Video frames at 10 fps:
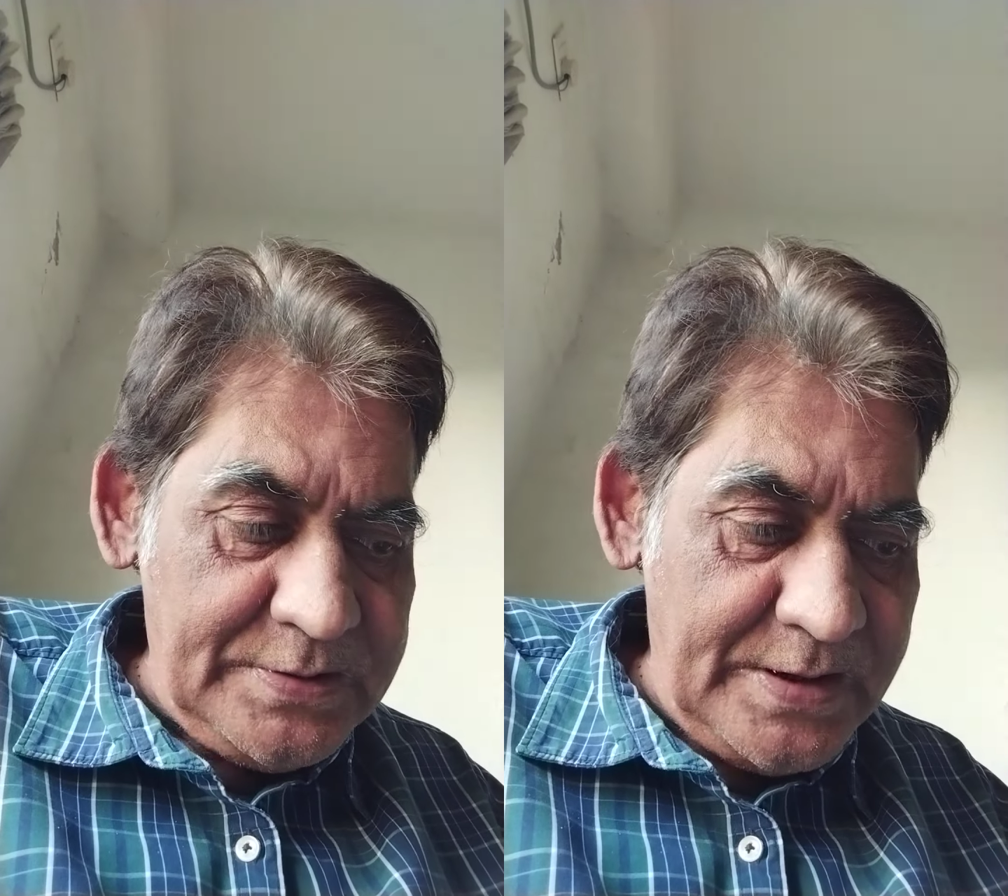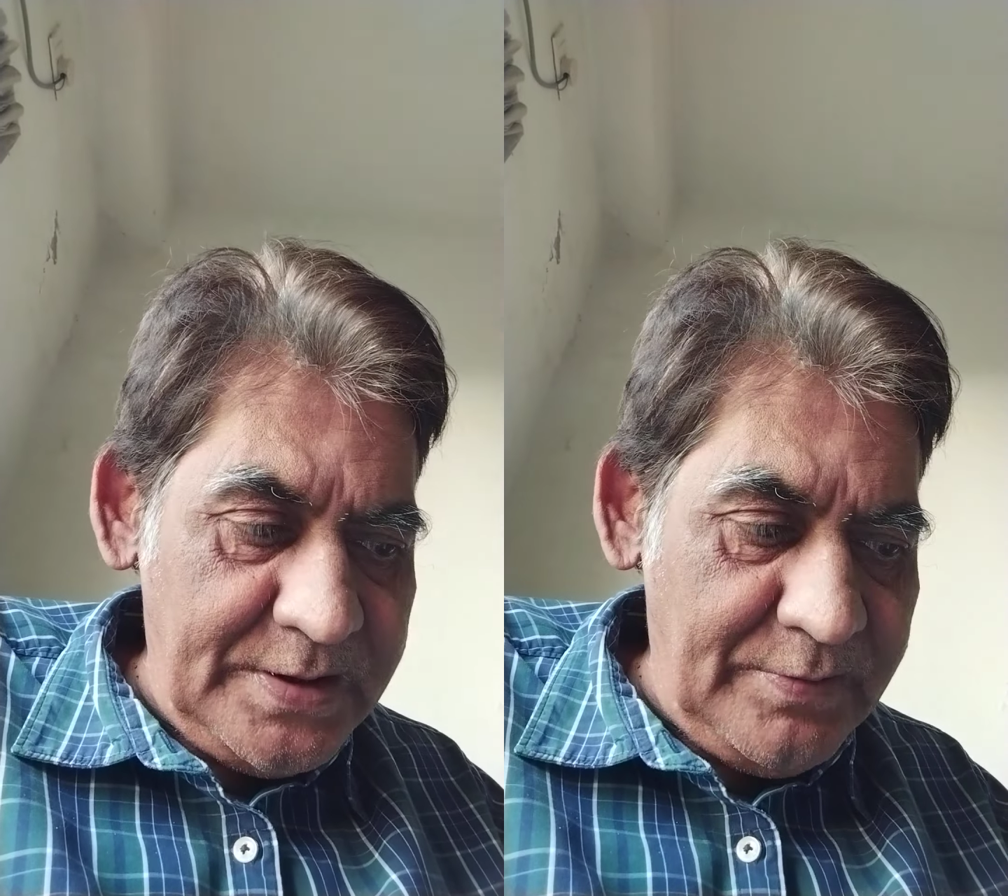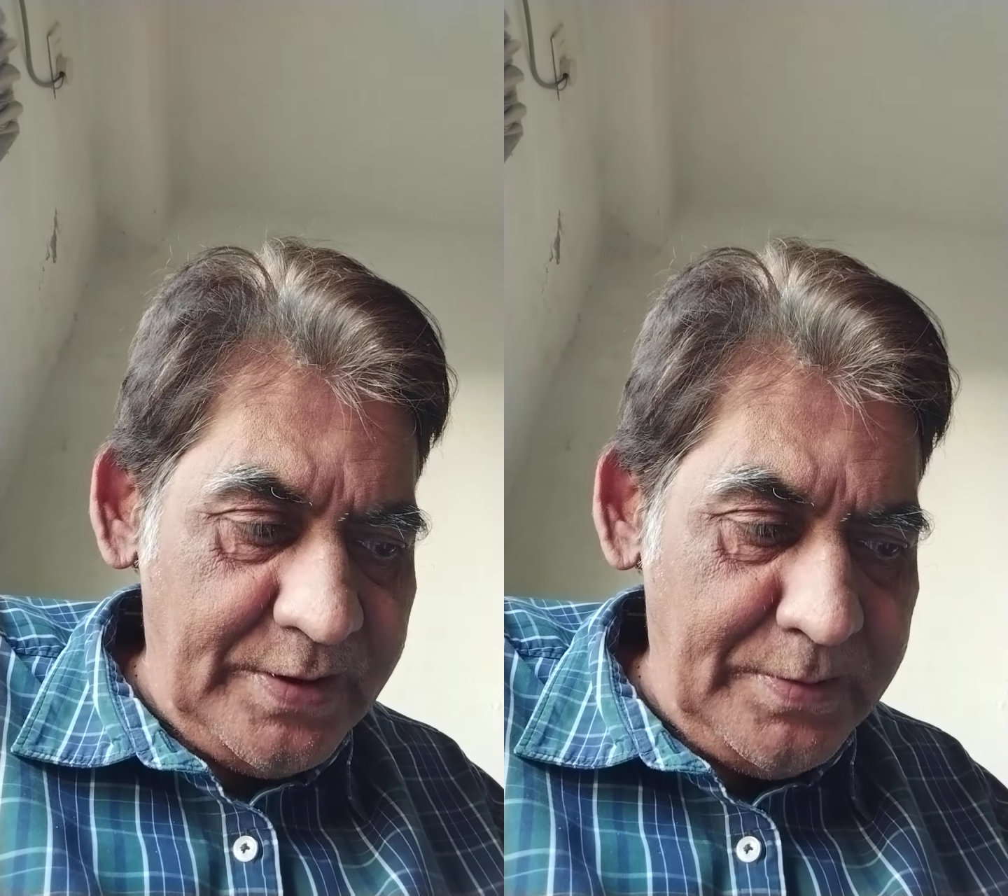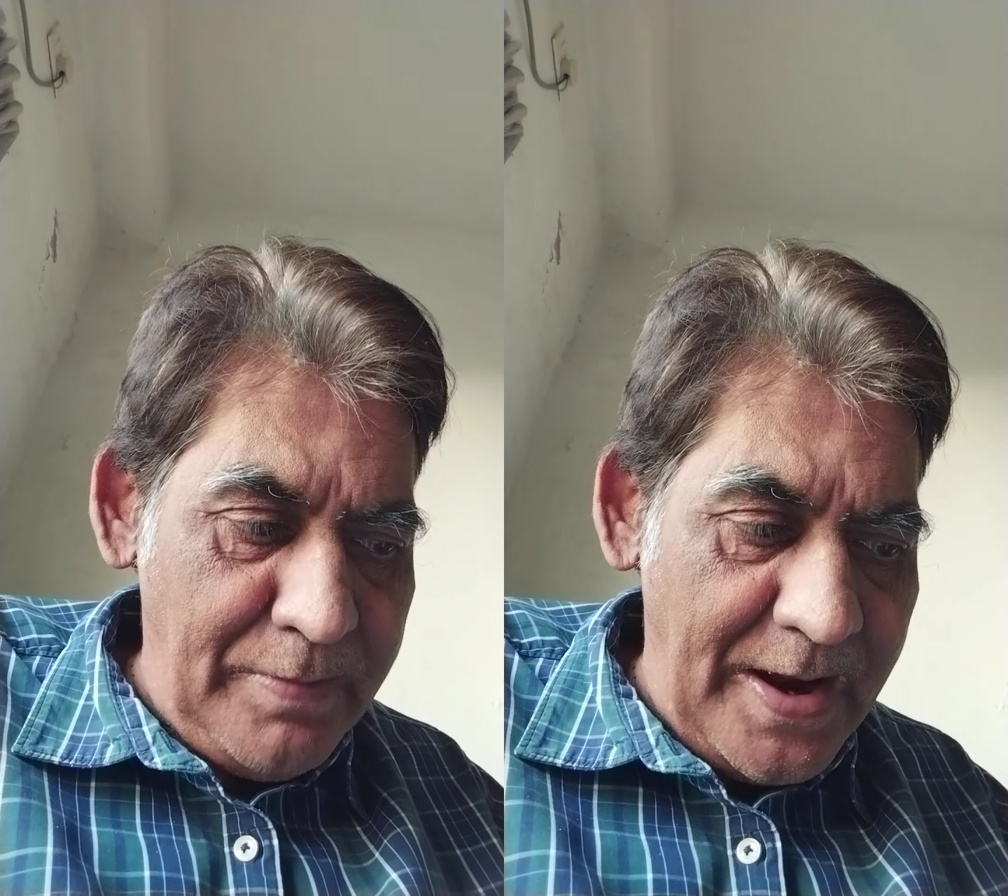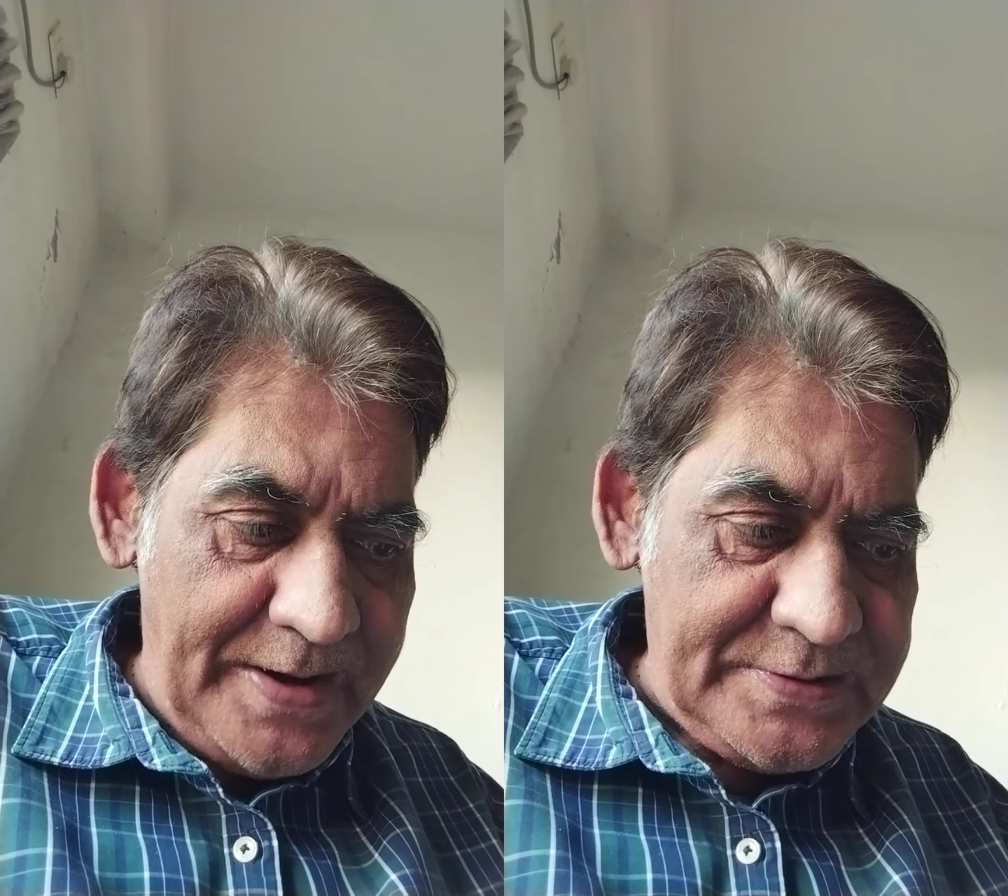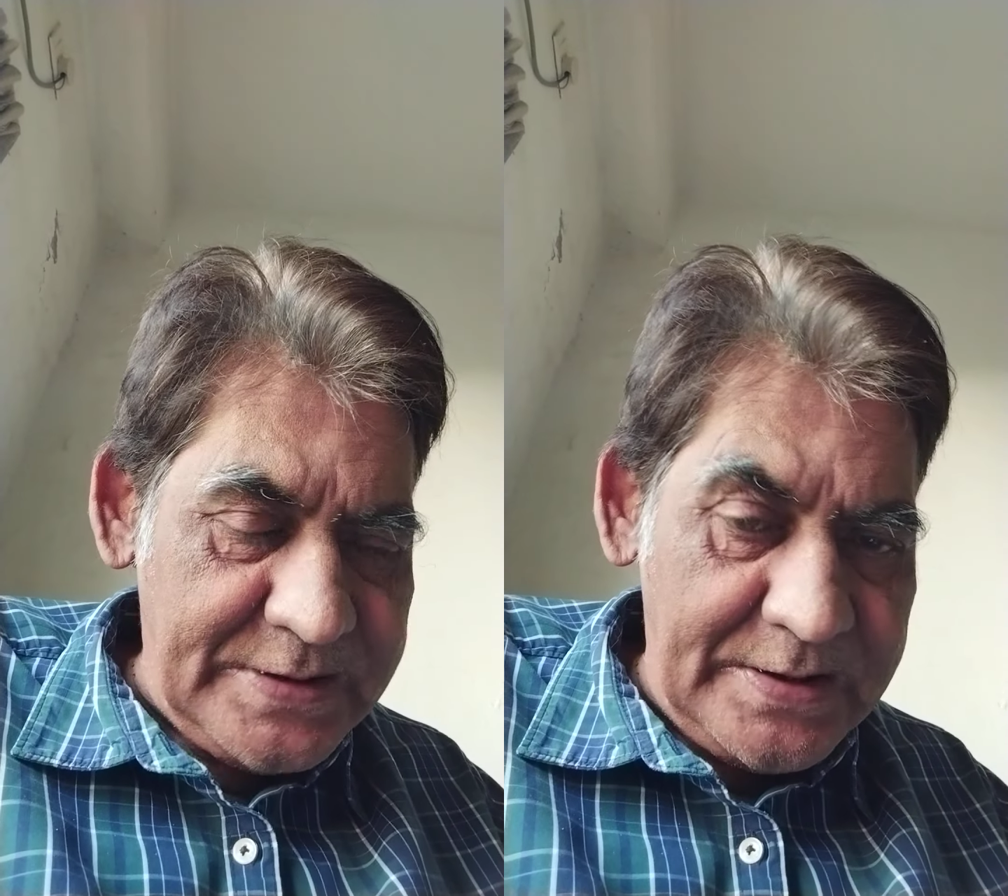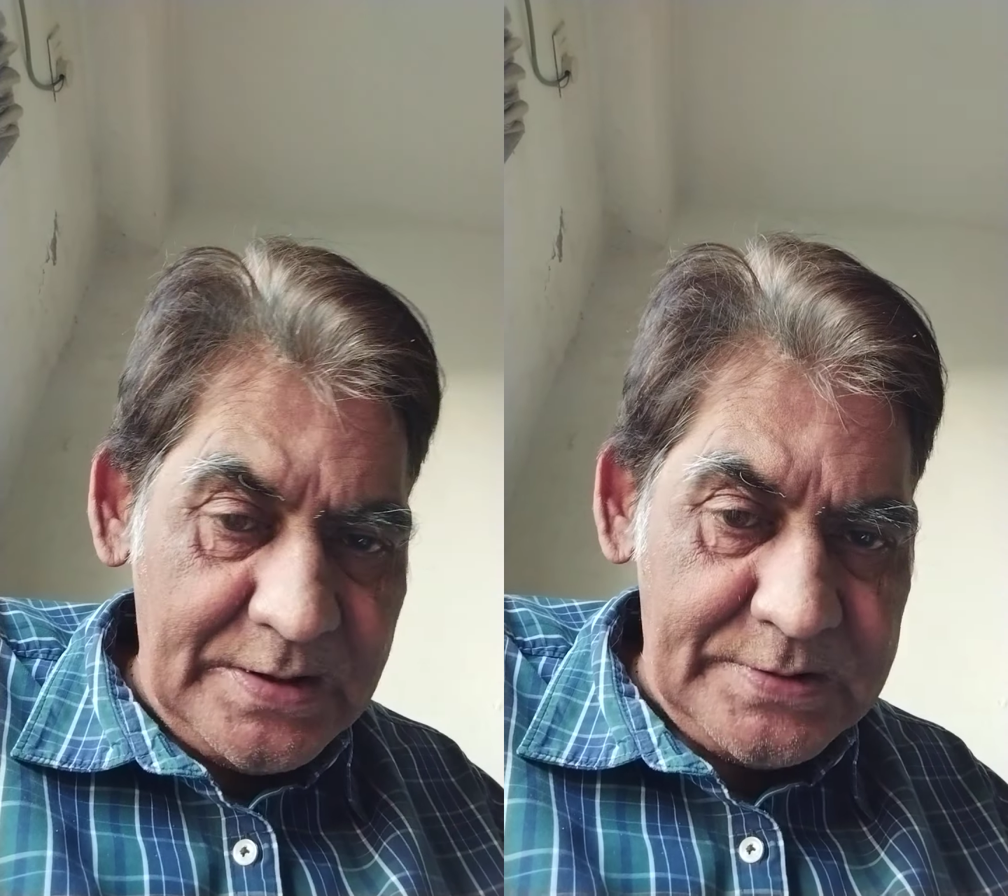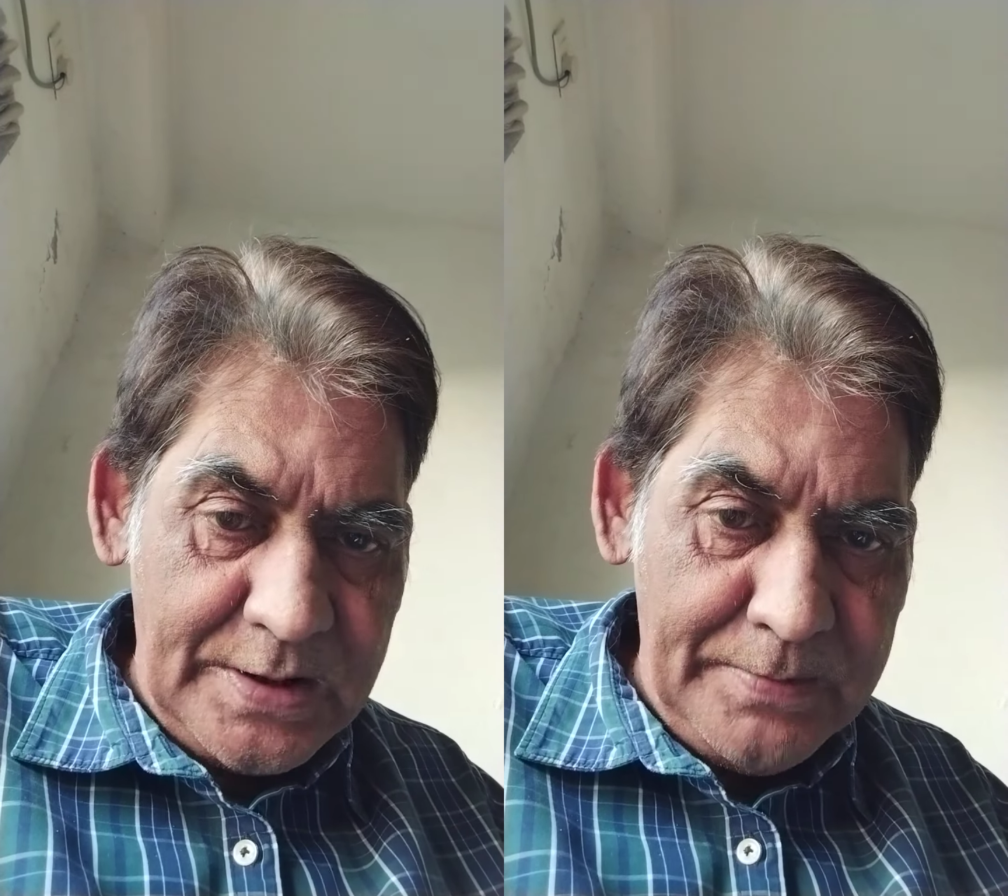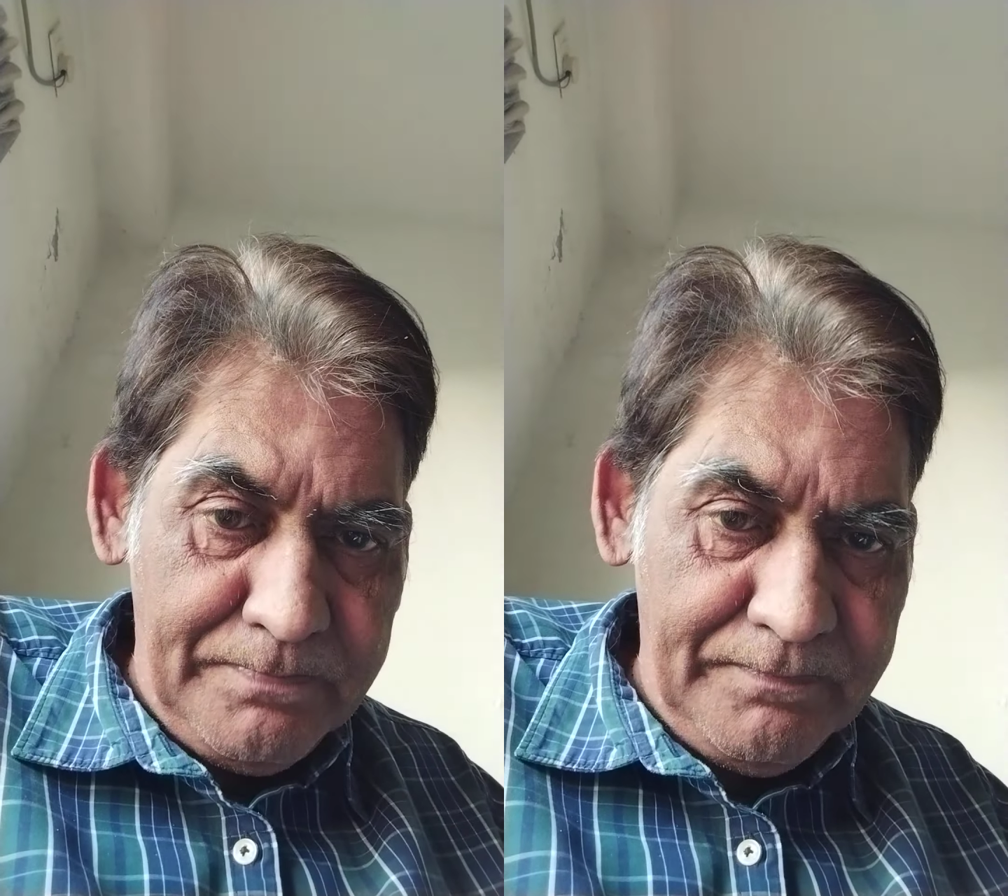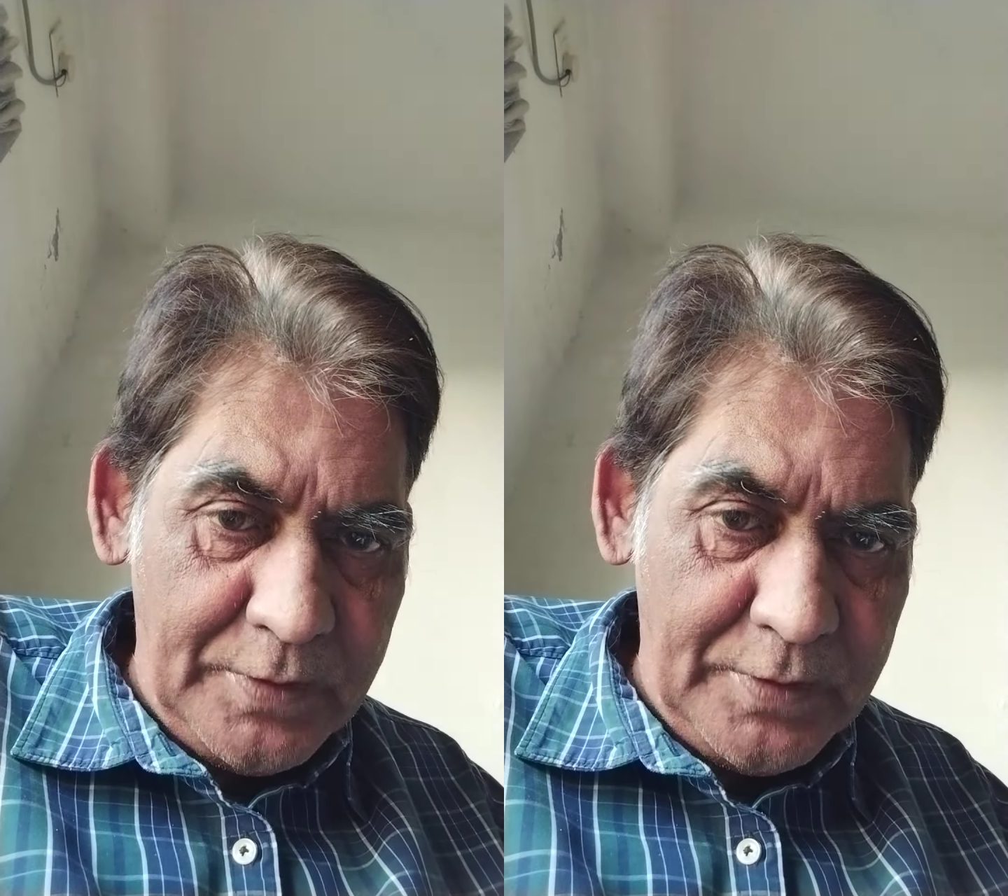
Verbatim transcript: had a very bad saddle slip